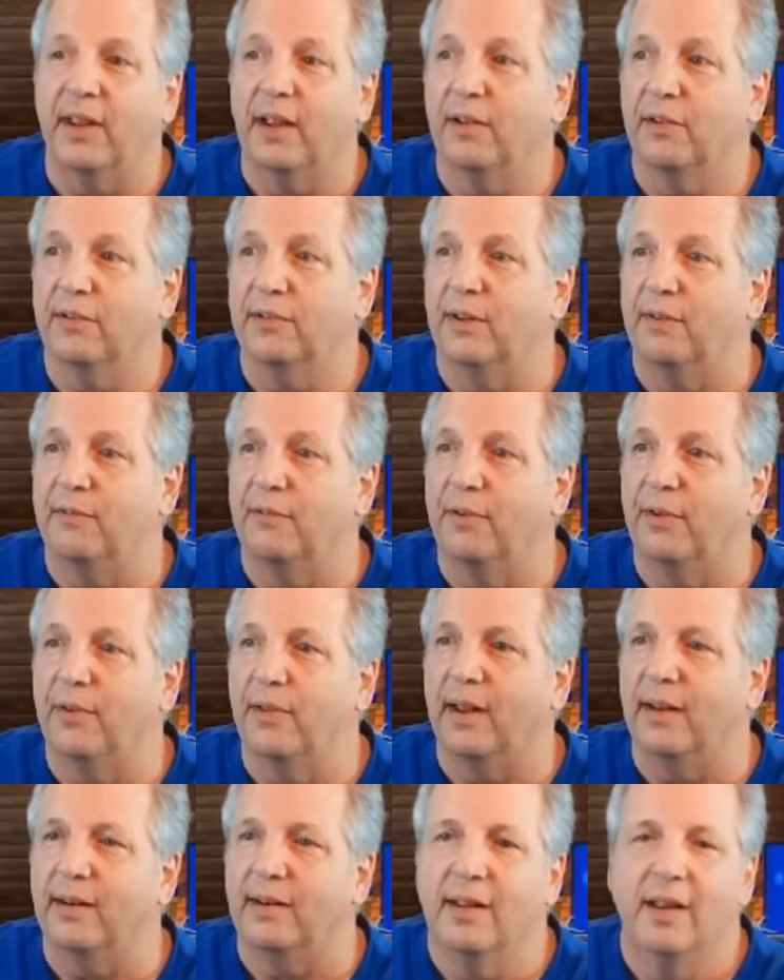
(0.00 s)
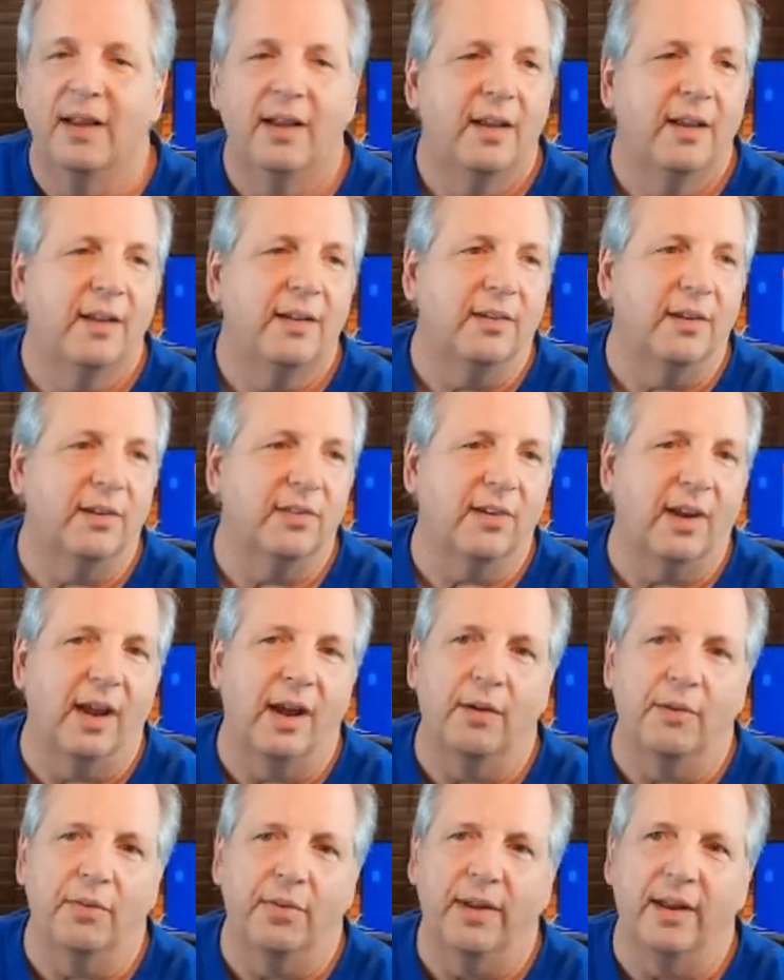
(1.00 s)
else, then for that
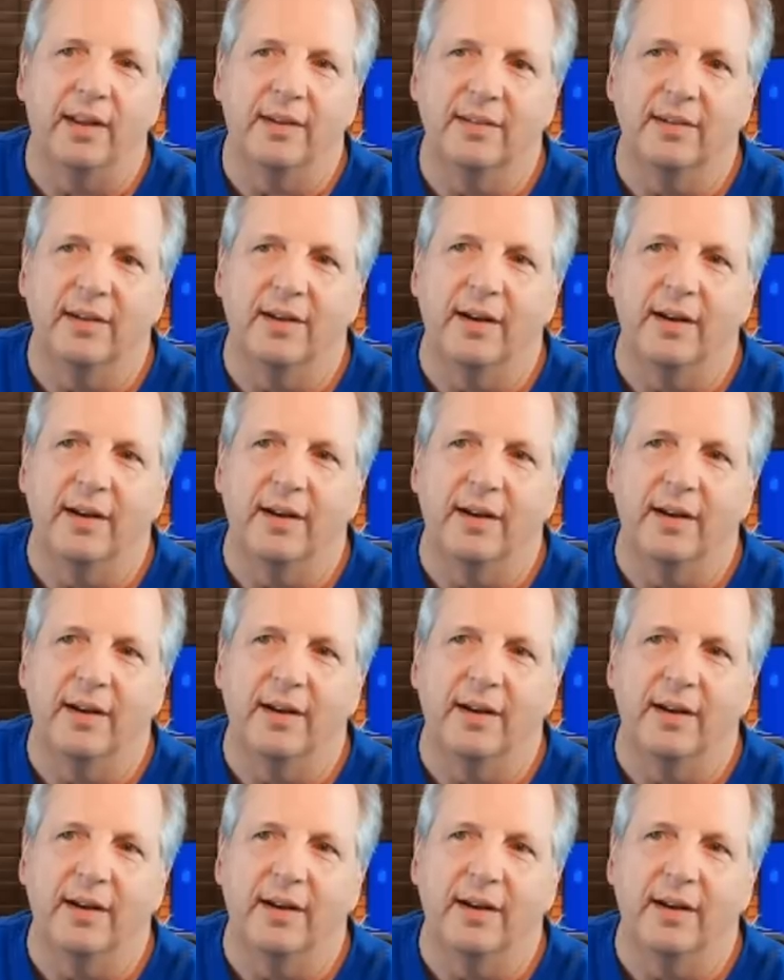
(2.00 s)
discount that